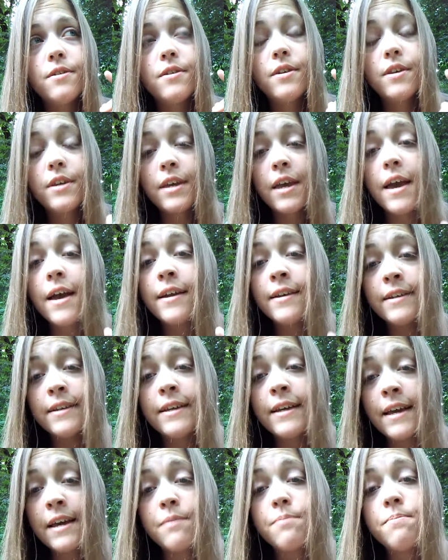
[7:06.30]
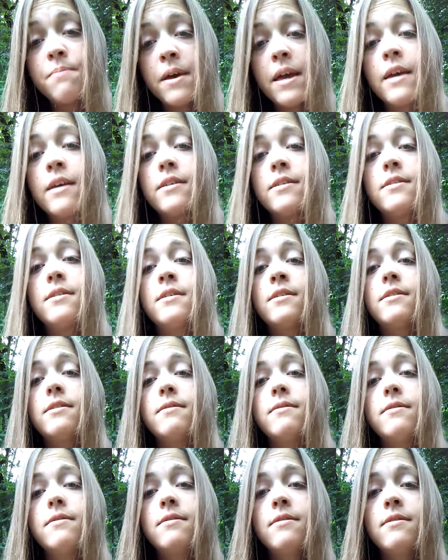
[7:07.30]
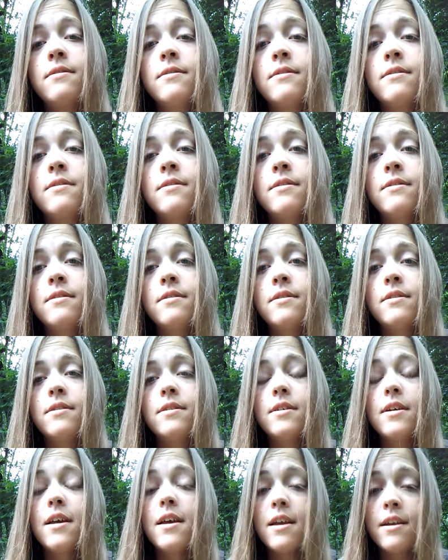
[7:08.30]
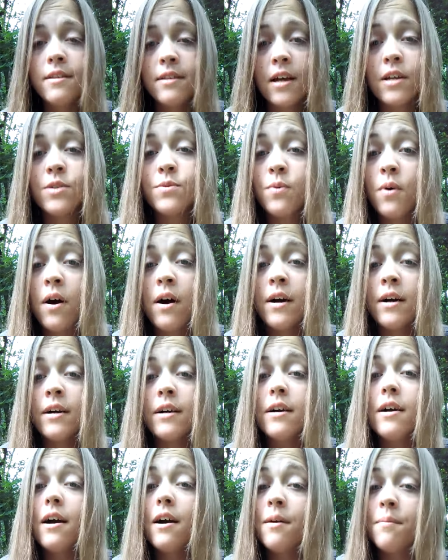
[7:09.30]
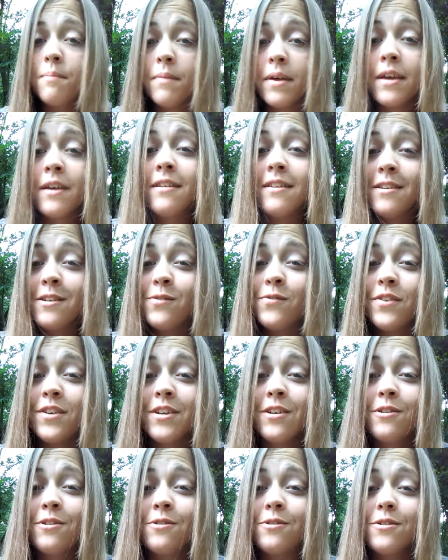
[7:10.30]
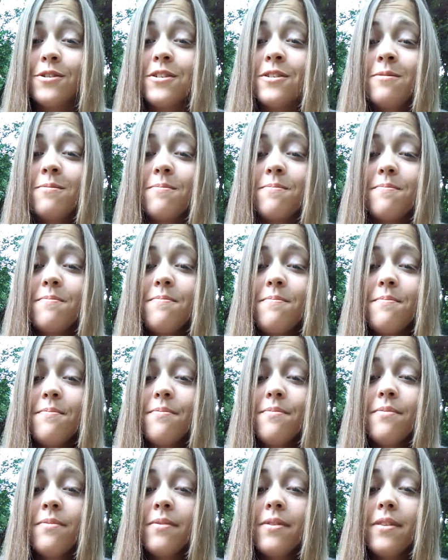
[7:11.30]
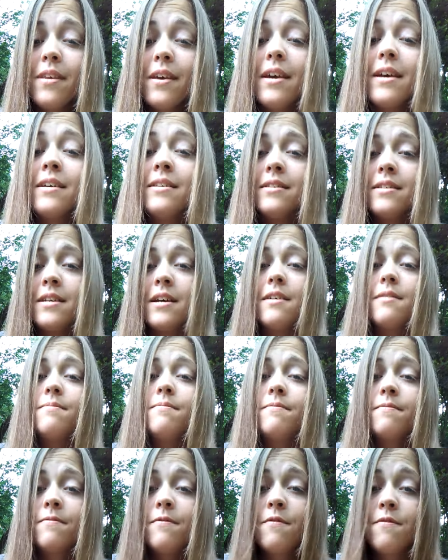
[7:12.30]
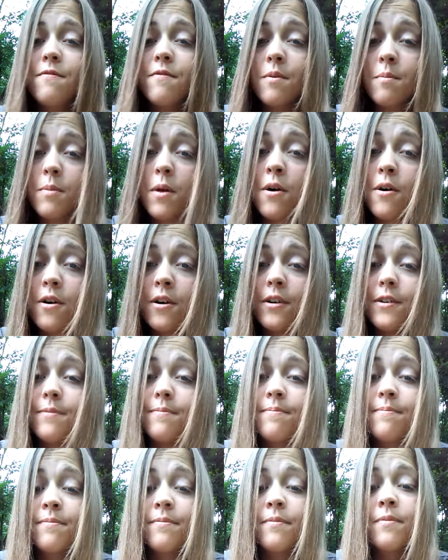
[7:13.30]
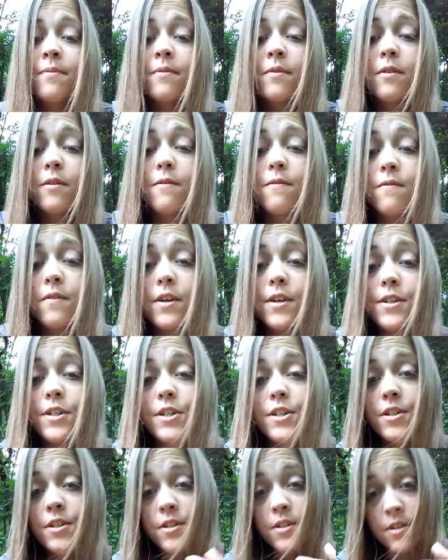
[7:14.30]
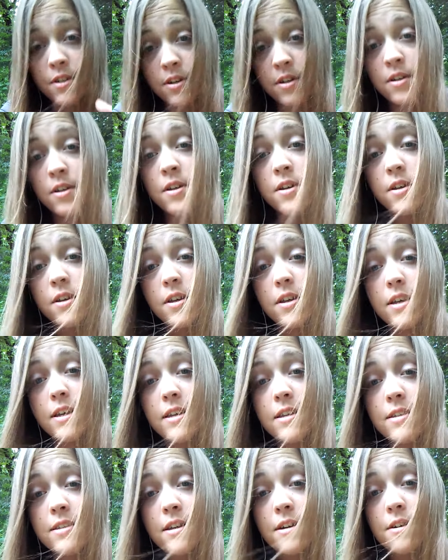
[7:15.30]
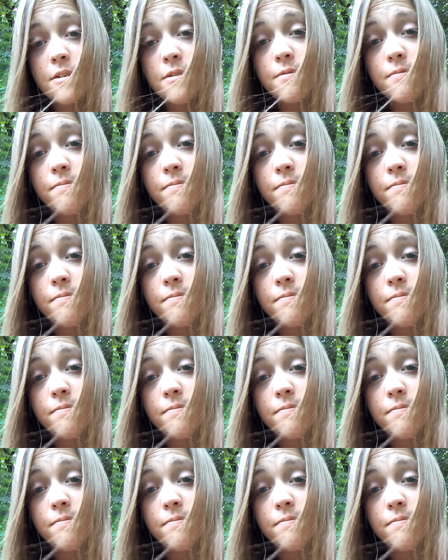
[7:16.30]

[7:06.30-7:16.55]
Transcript: can get past it. And that's why I'm making these videos. In depth, from the heart, fish is out.